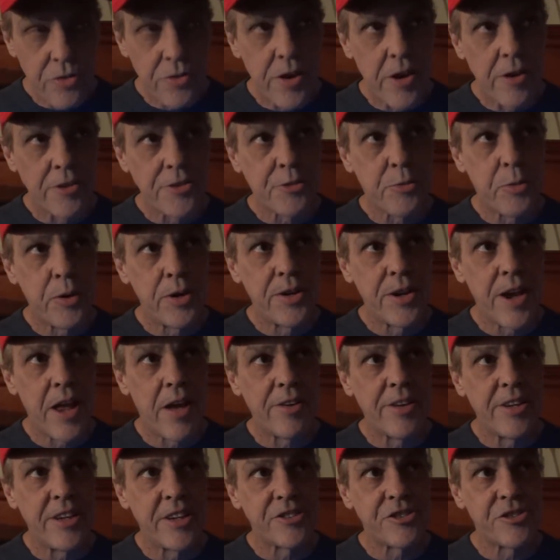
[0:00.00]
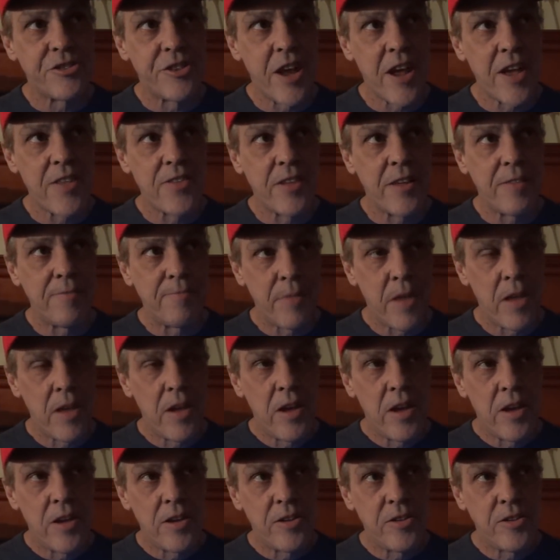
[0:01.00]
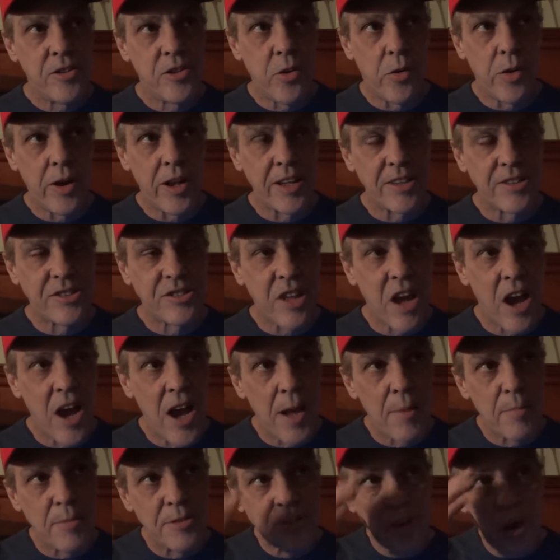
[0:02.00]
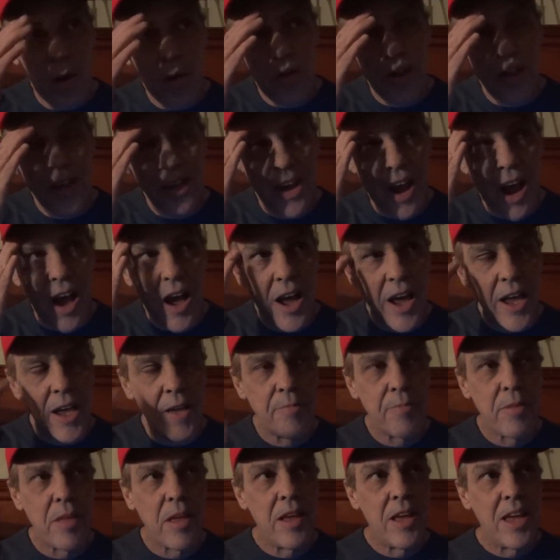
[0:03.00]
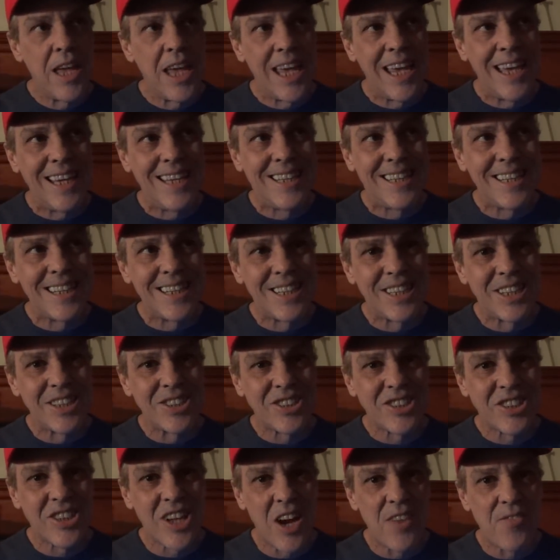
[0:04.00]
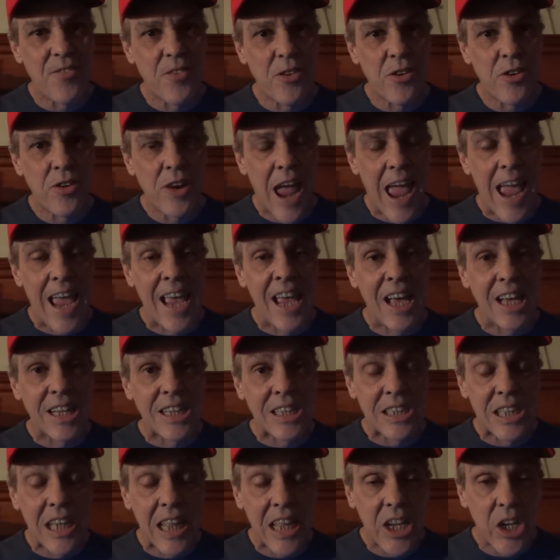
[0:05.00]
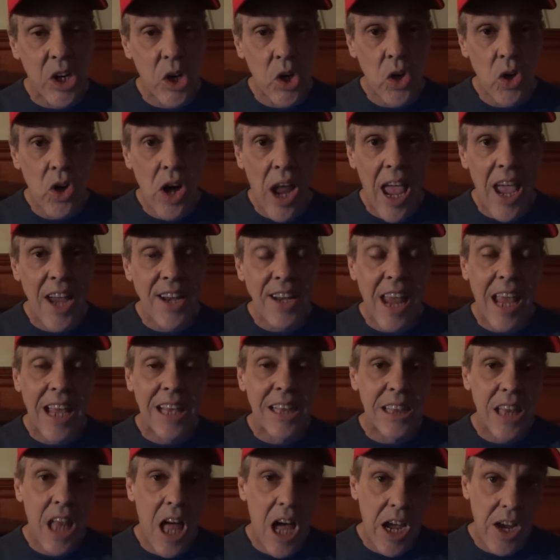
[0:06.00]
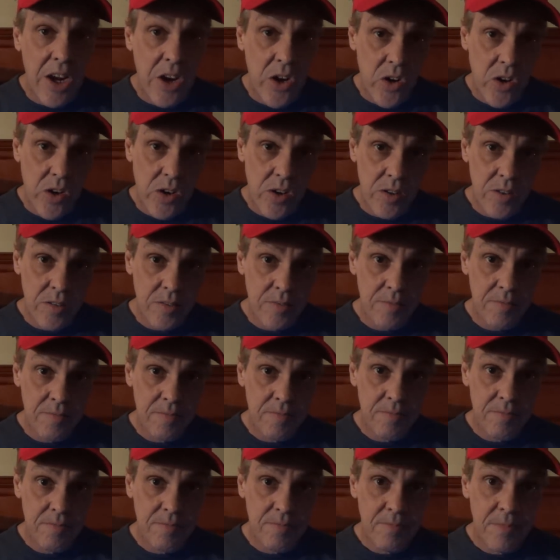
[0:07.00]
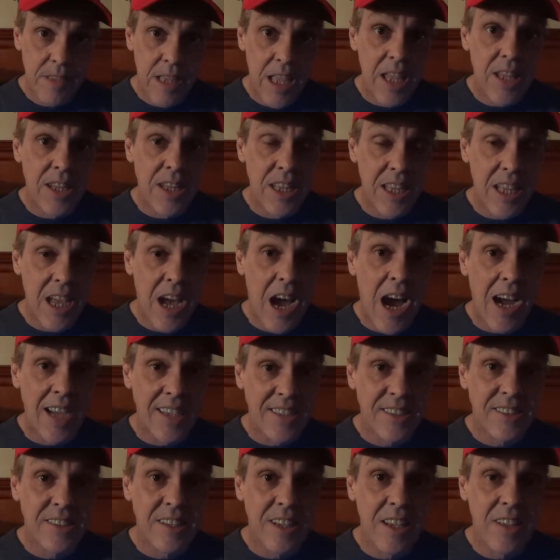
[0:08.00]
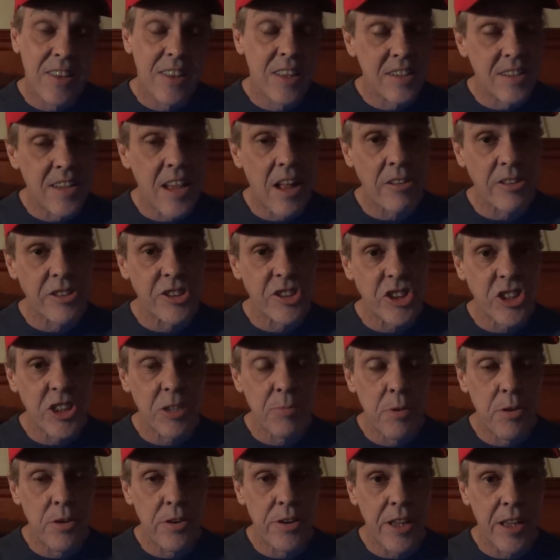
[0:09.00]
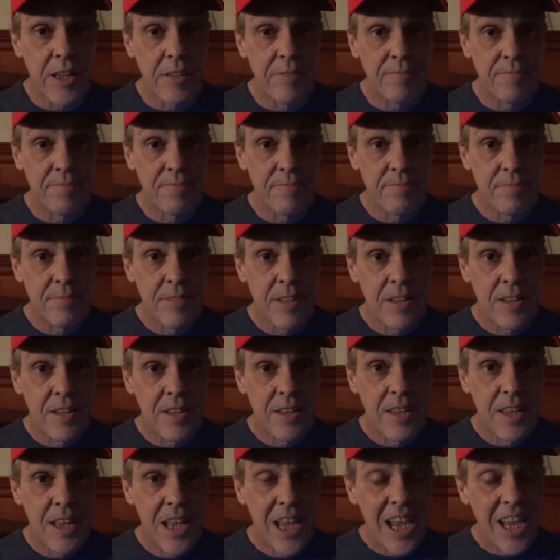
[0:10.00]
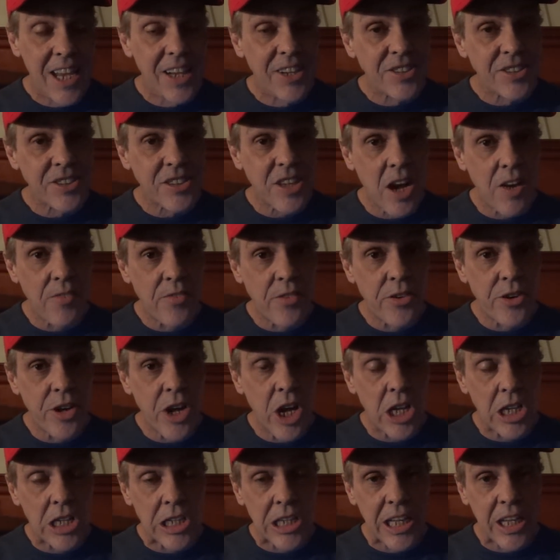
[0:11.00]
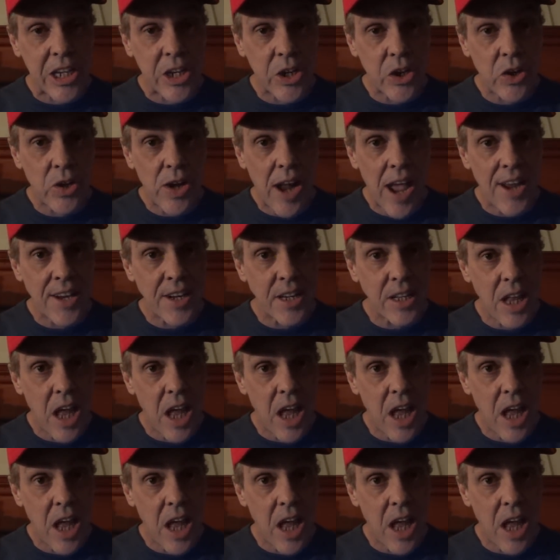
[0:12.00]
Grenell tweeted out yesterday that during his time as ODNI, he did discover a leaker and a liar in the IC, the intelligence community. He discovered a leaker and a